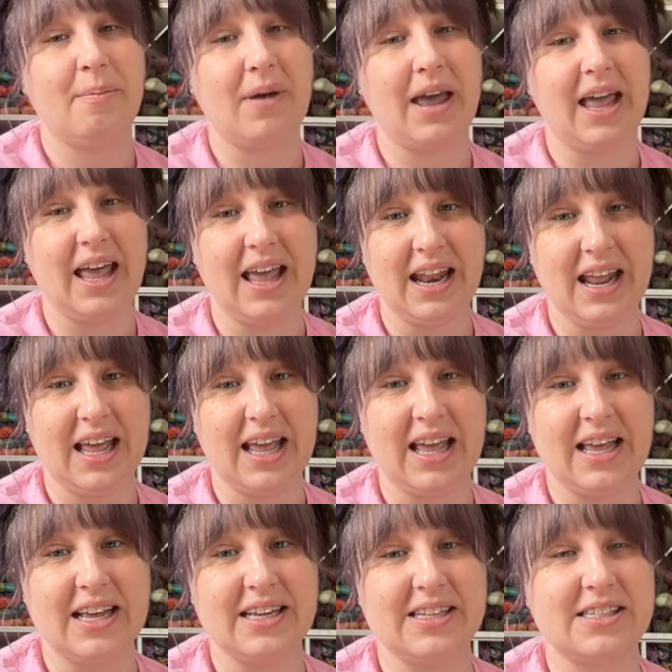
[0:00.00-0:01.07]
it
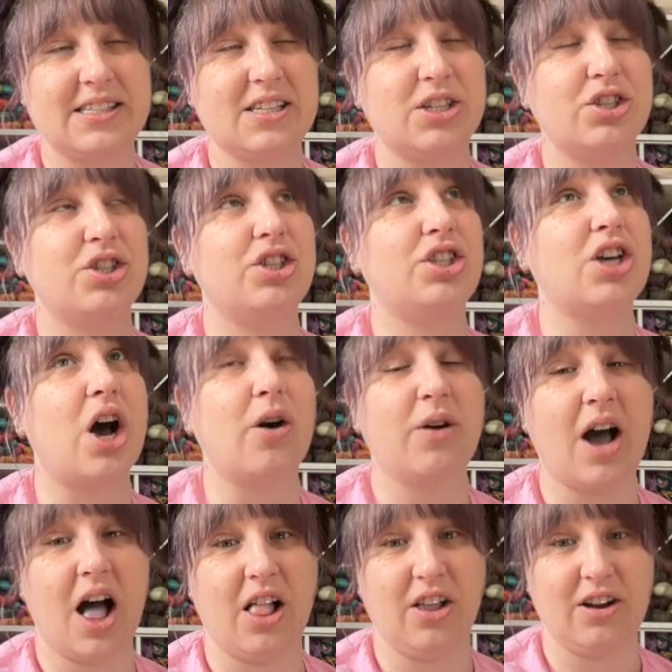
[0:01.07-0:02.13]
is so
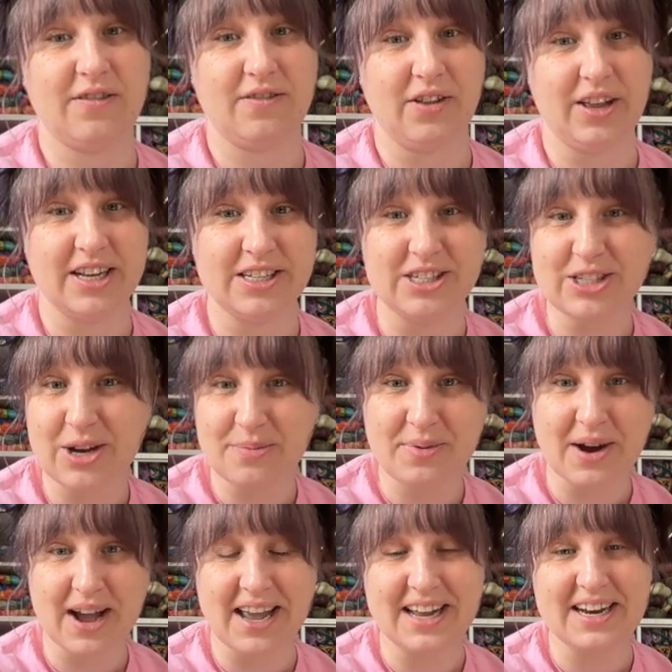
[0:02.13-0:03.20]
colorful and so
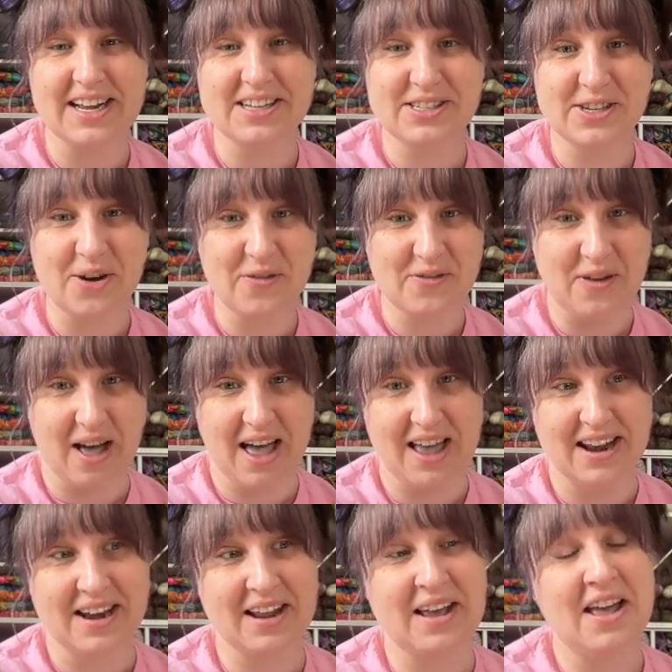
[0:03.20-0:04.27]
bright and so
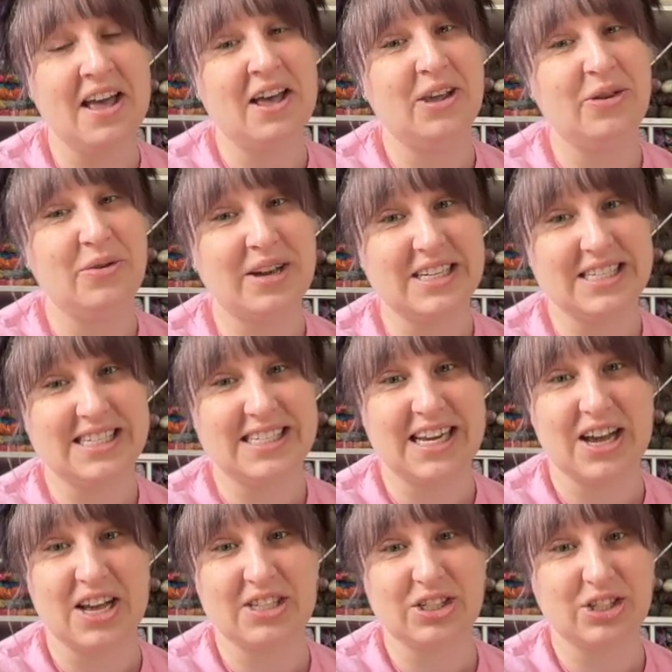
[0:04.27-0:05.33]
fun. You get to see
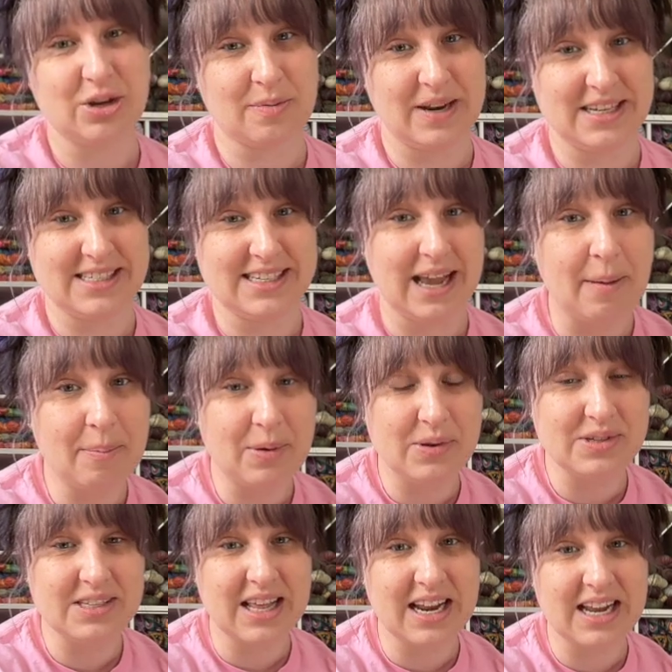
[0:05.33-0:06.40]
so many
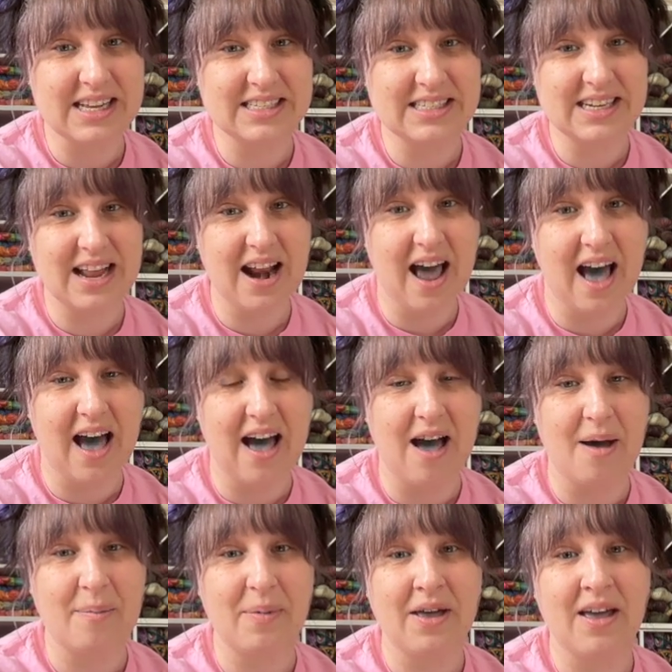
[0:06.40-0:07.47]
samples that he's knit
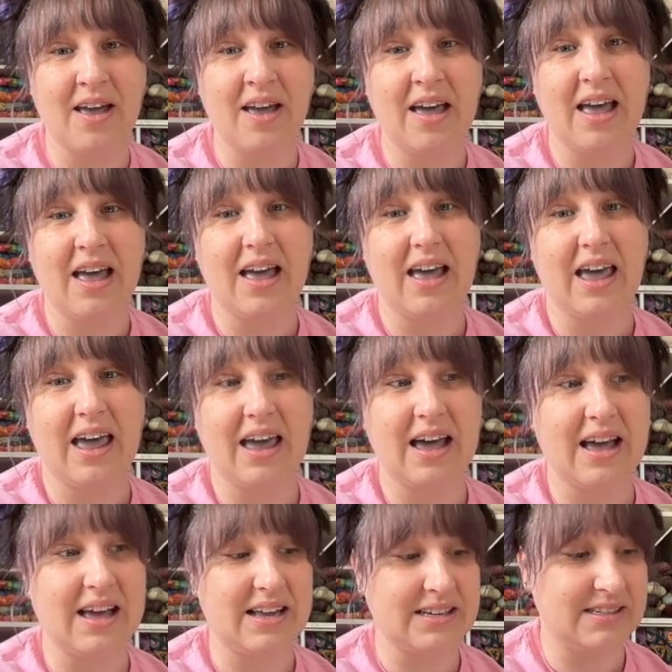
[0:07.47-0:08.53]
up,
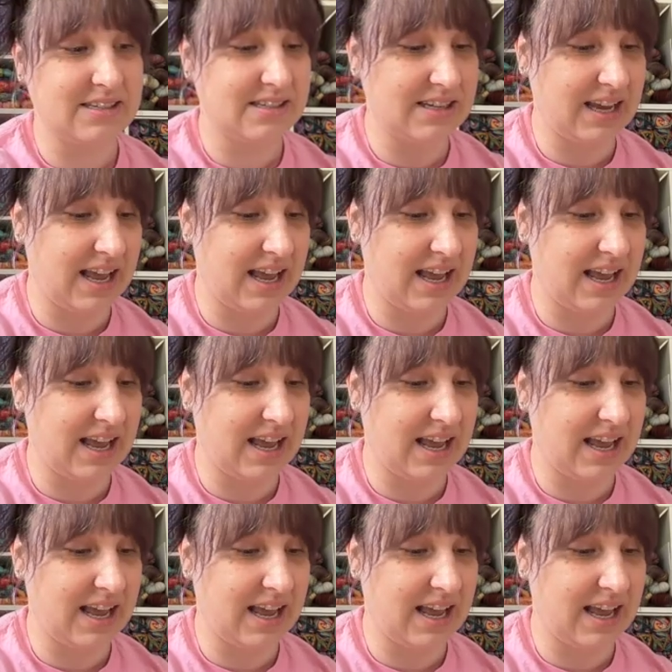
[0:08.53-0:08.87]
and